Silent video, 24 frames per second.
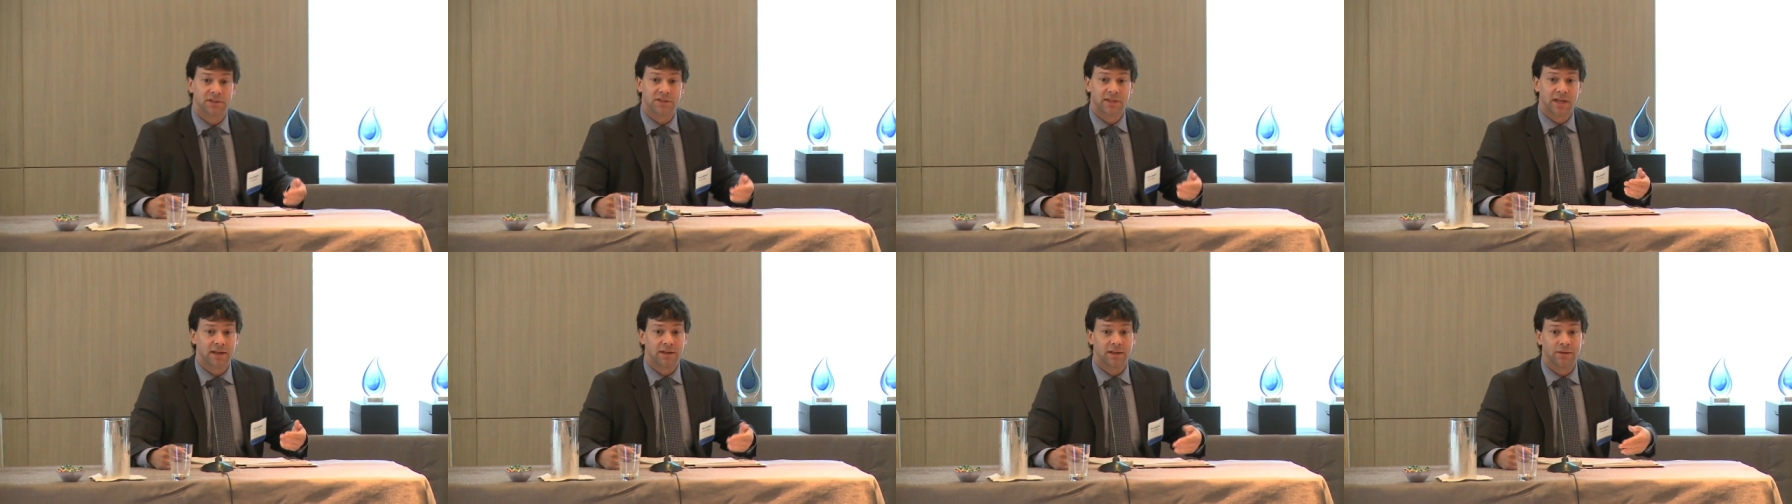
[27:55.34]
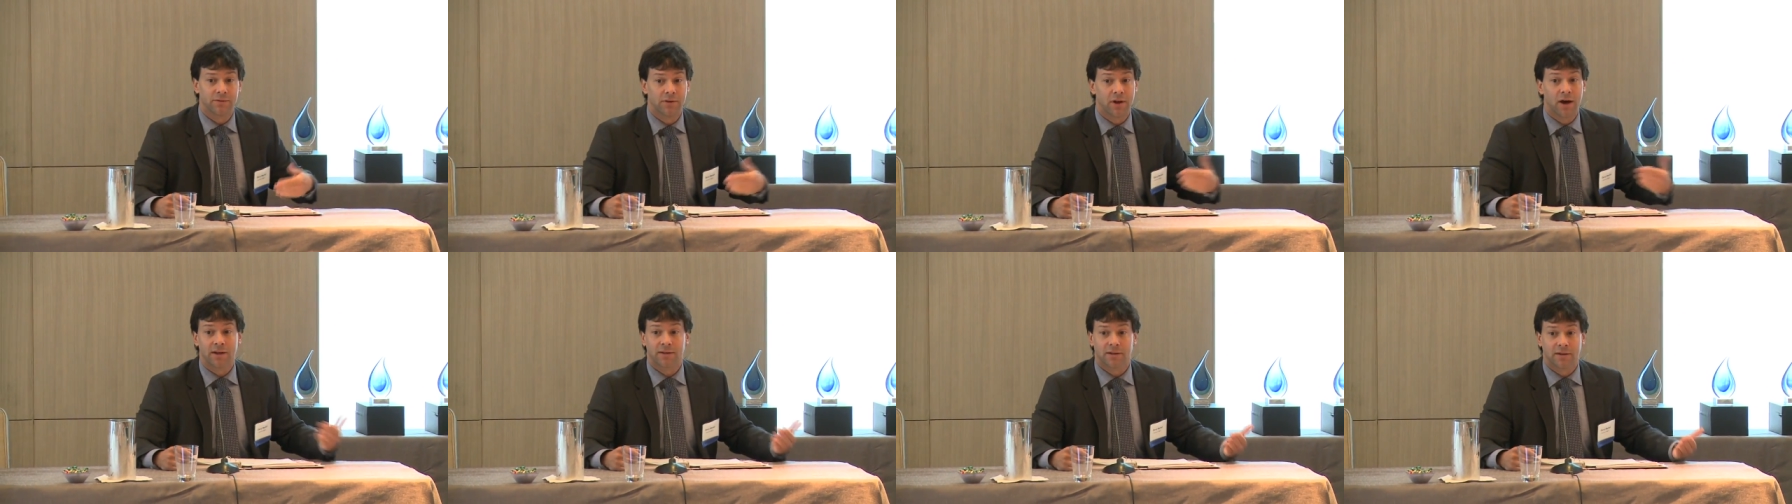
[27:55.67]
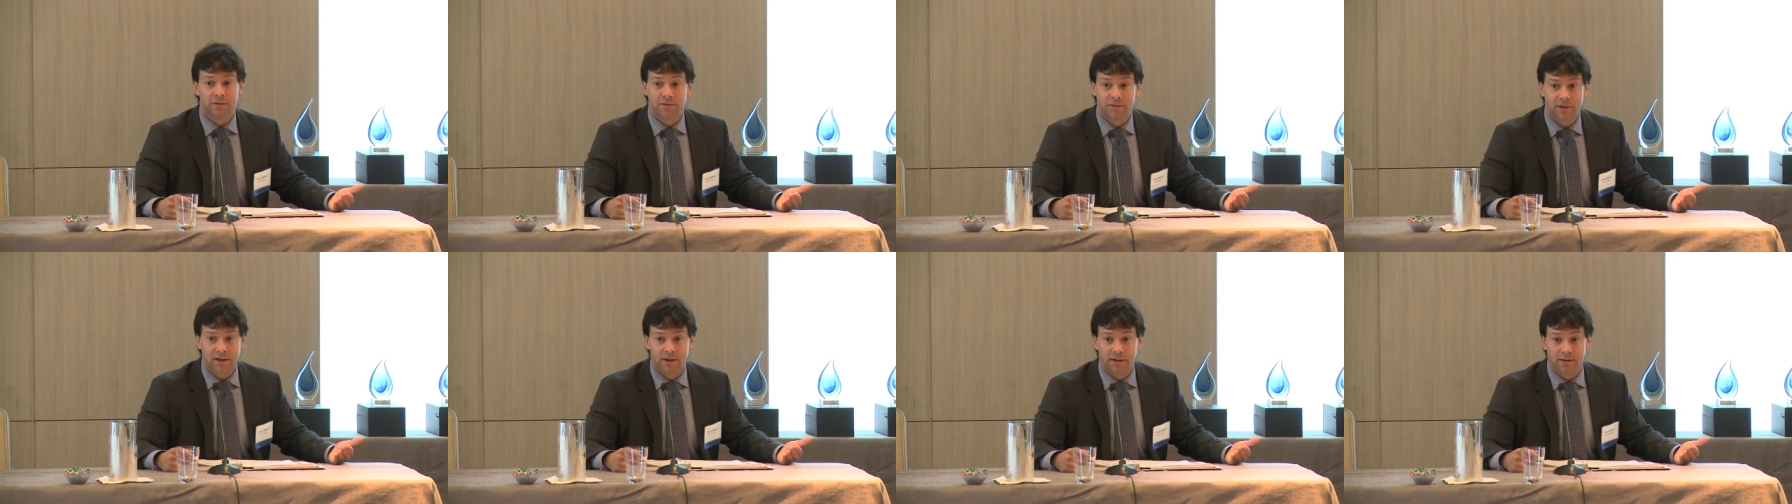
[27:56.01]
incentive
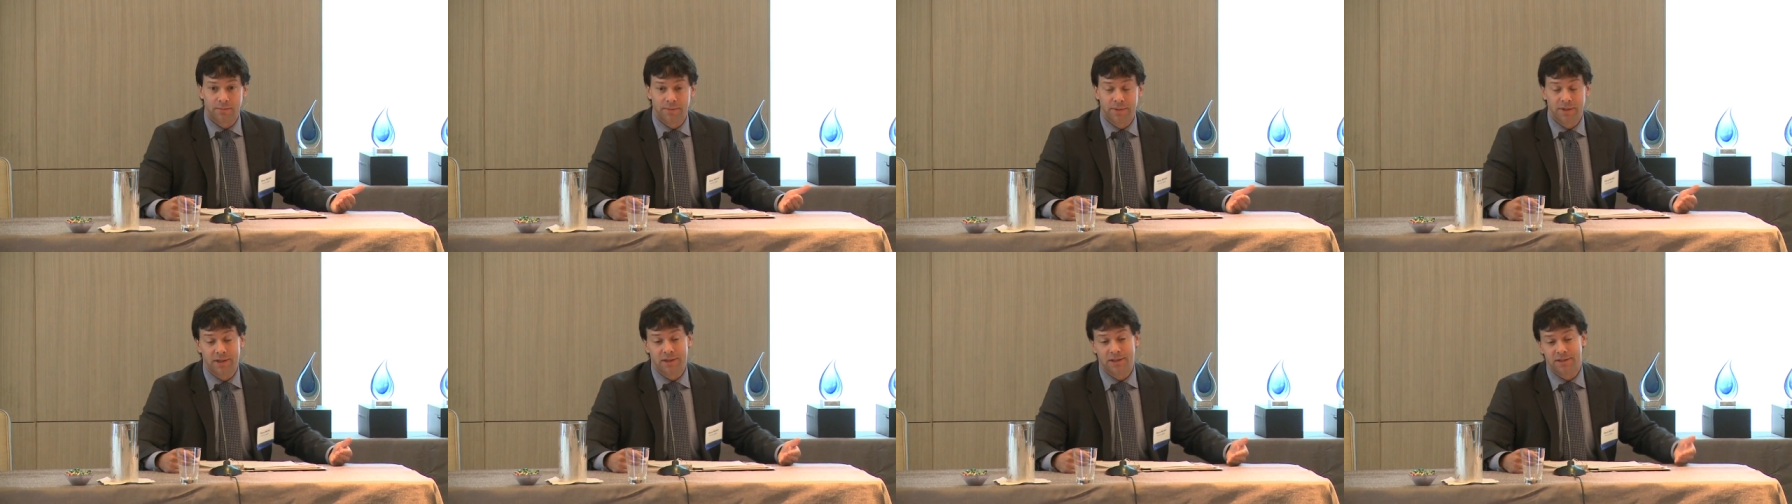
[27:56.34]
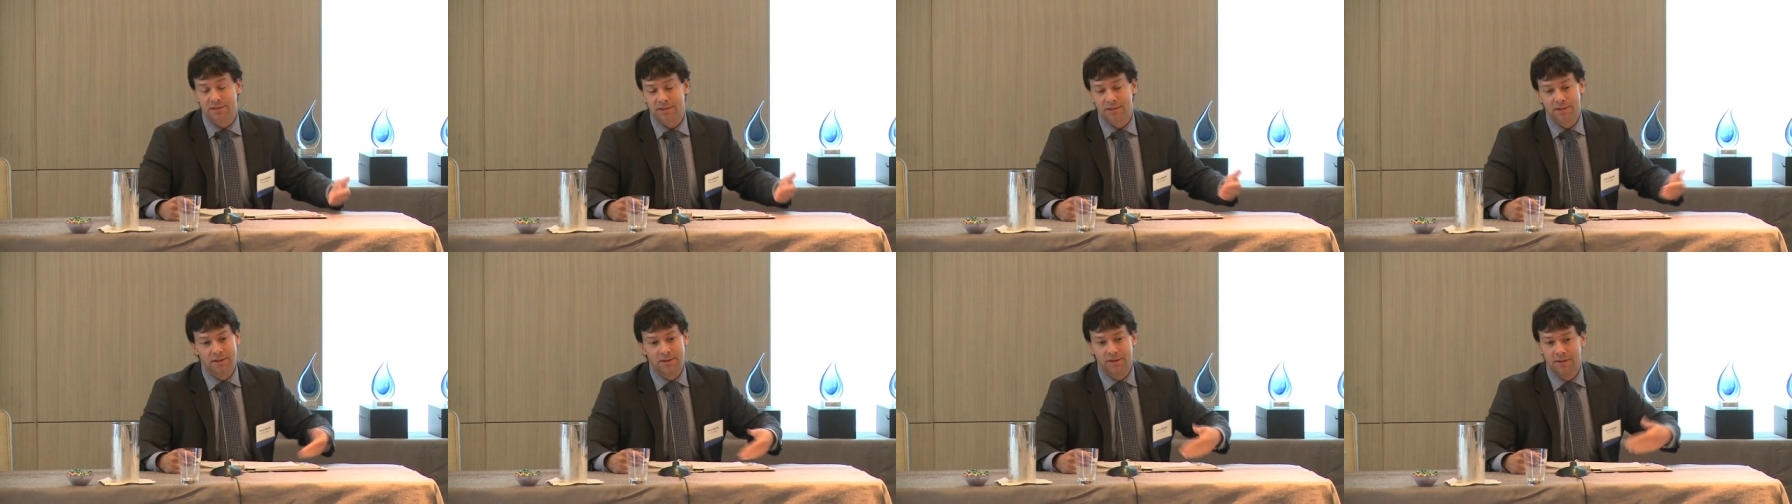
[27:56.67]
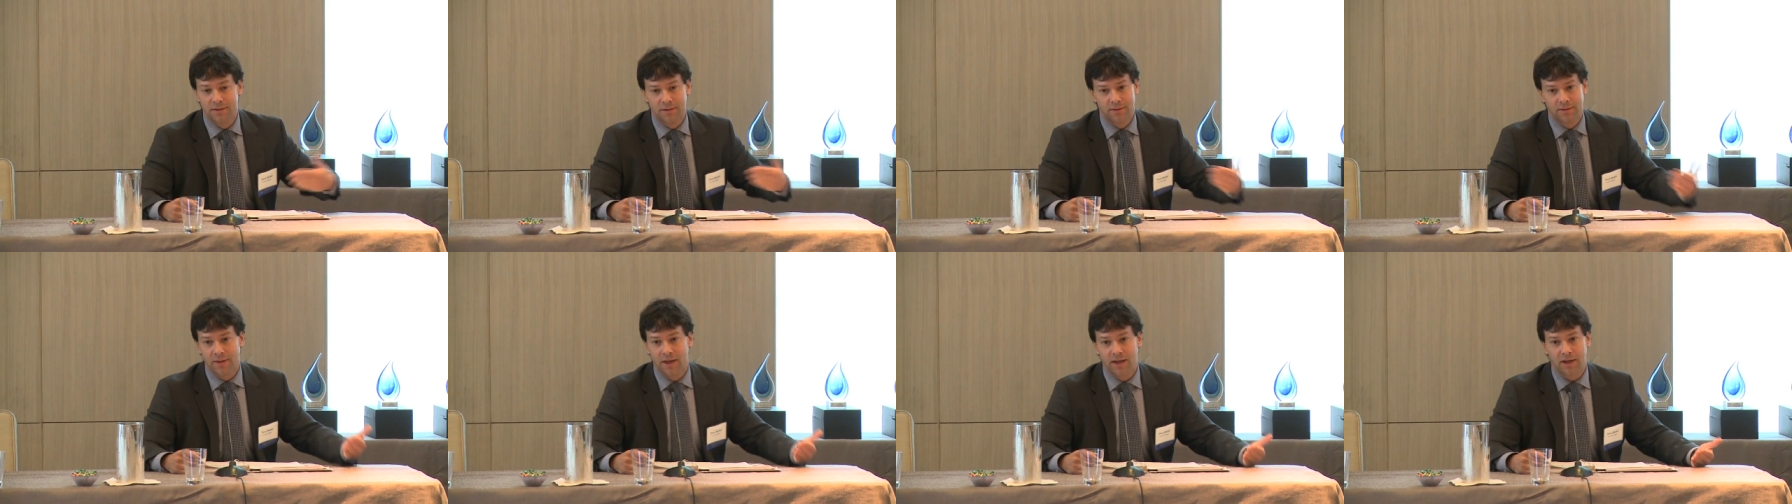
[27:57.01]
not to settle because
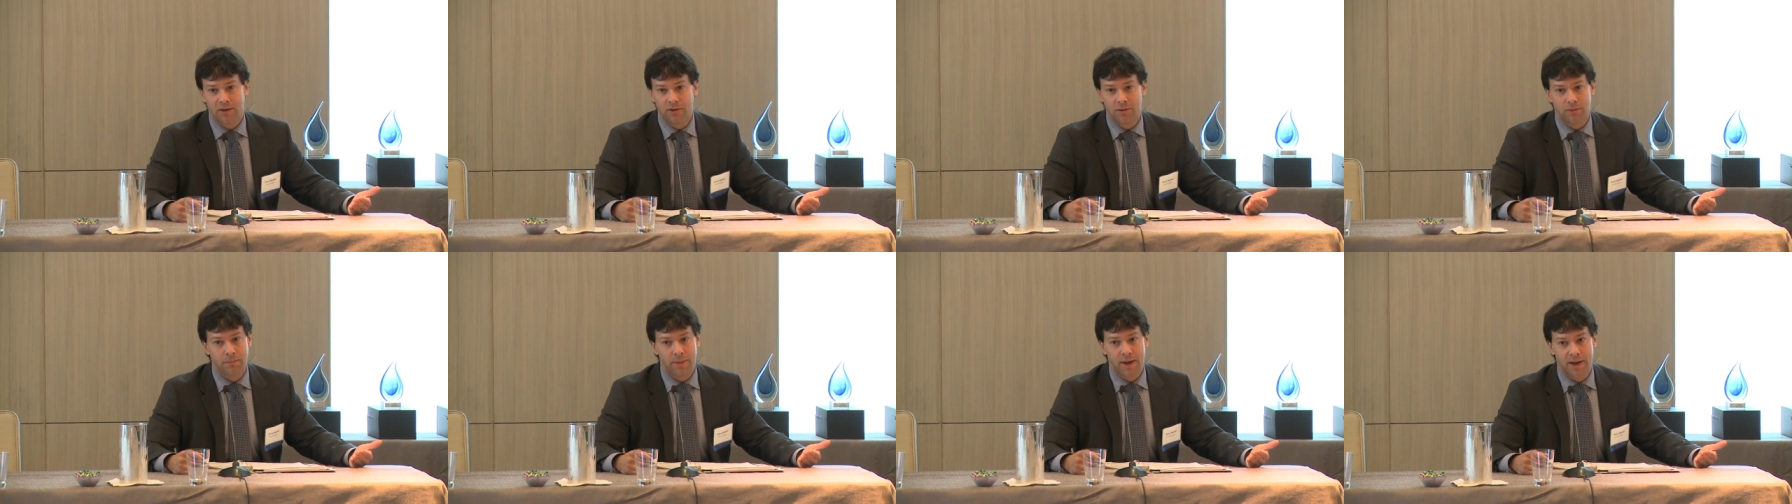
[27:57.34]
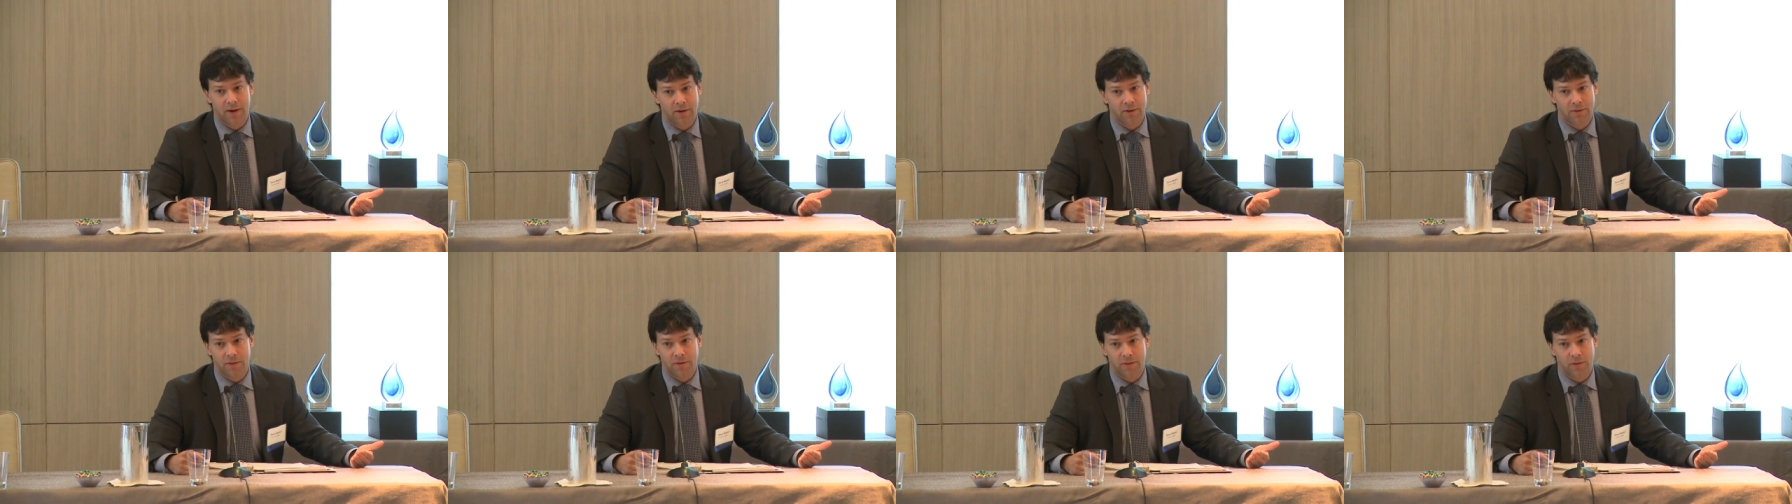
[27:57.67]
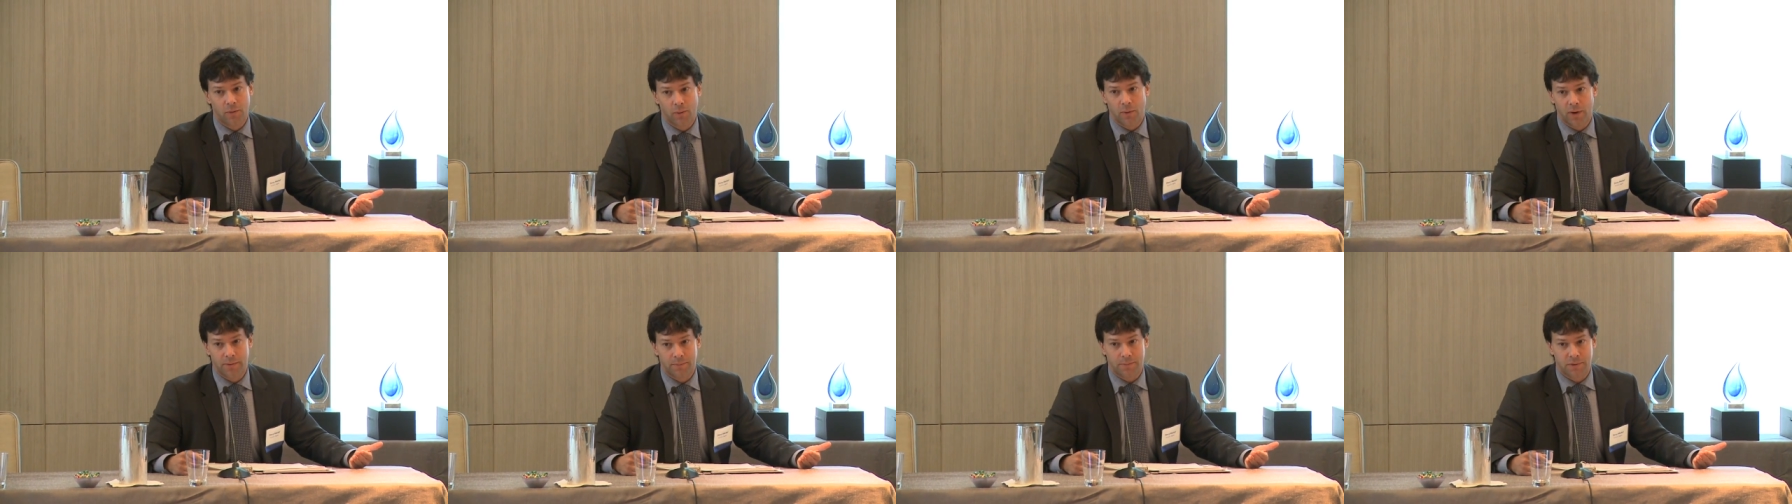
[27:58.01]
they can do better
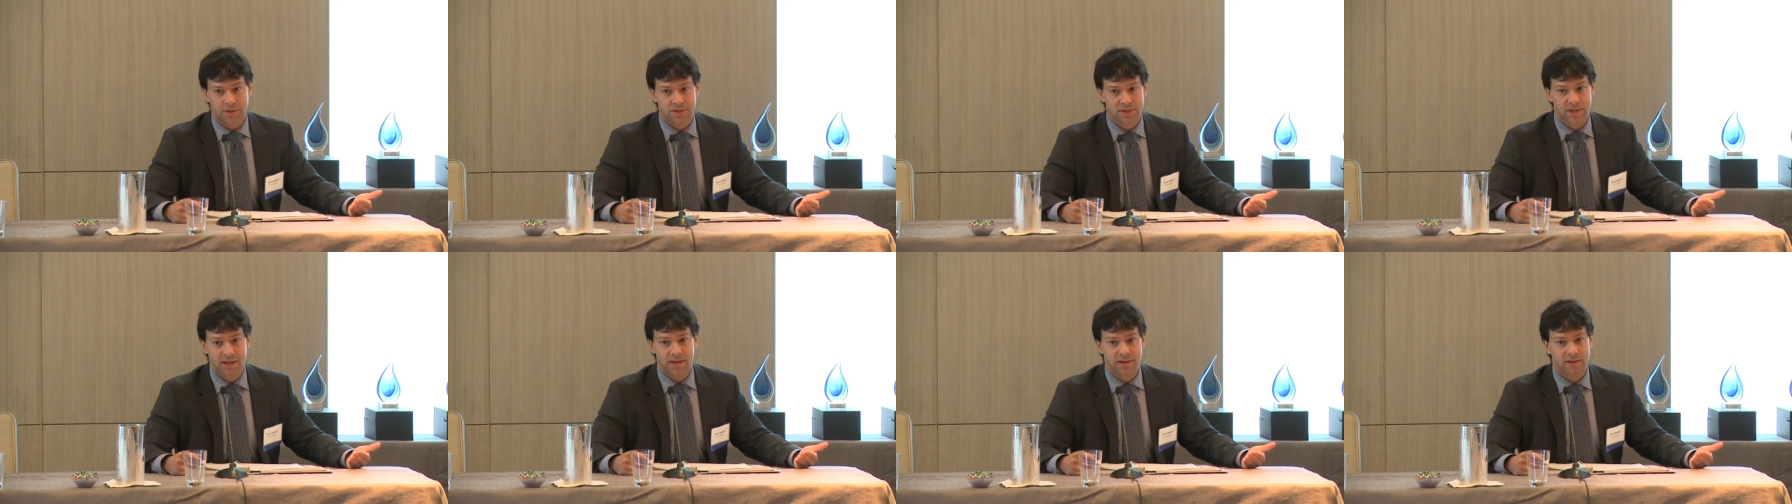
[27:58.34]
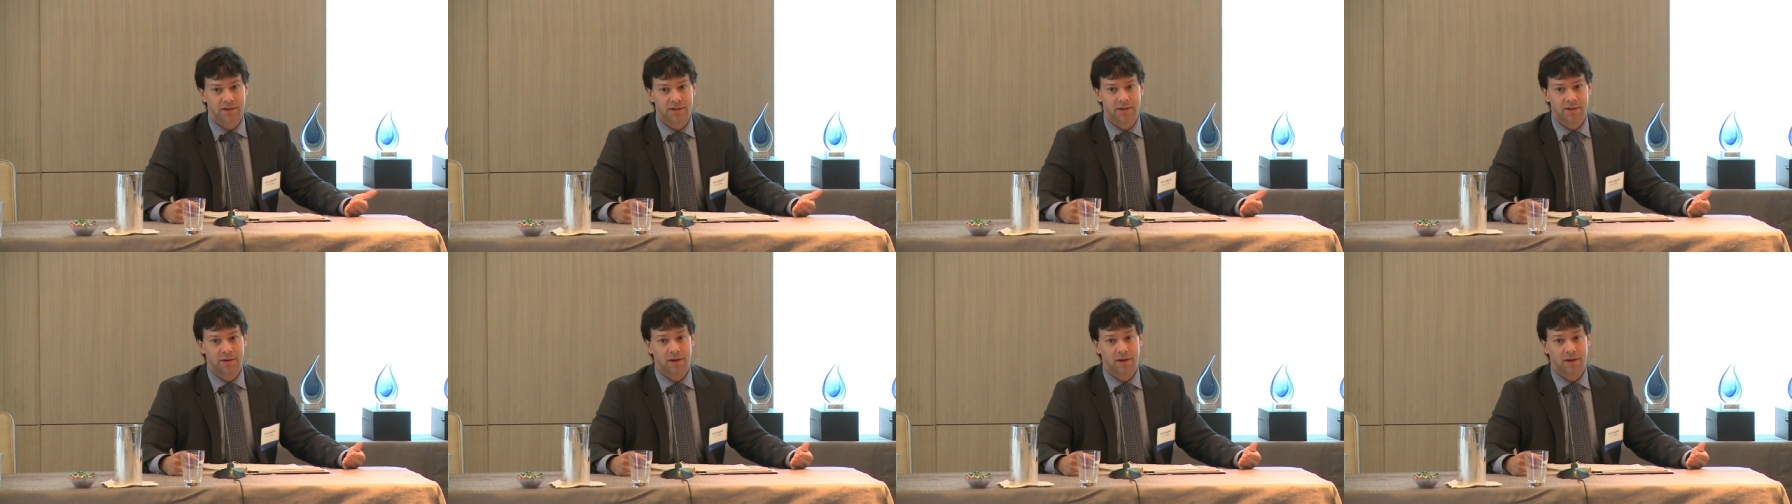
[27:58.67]
than 1%